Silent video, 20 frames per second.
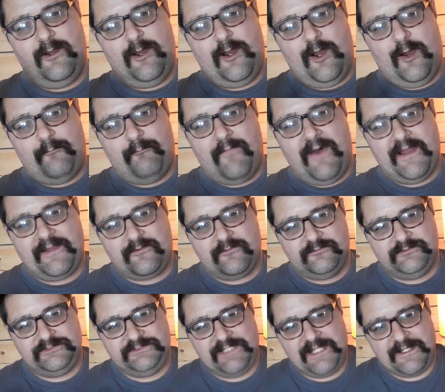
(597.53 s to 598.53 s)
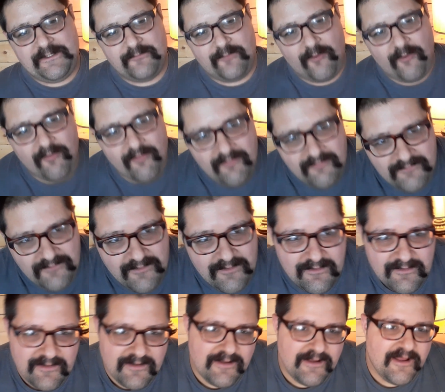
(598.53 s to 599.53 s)
I'm Michael J. Long,
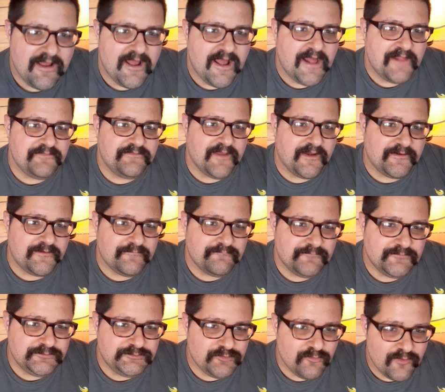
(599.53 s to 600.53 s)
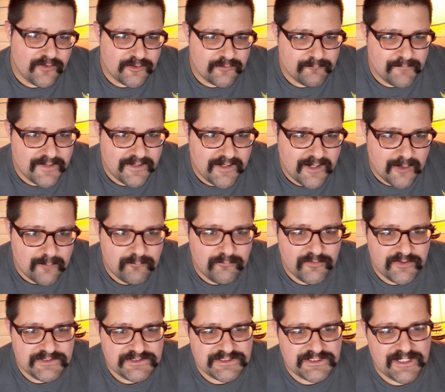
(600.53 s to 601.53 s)
and thank you for joining me. I
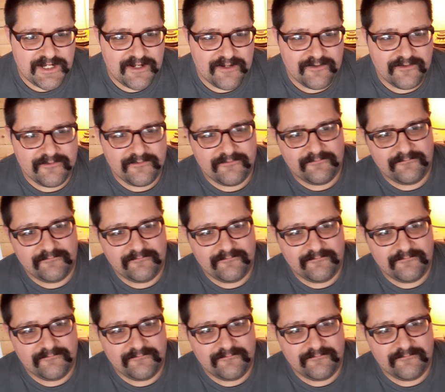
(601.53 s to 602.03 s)
appreciate it.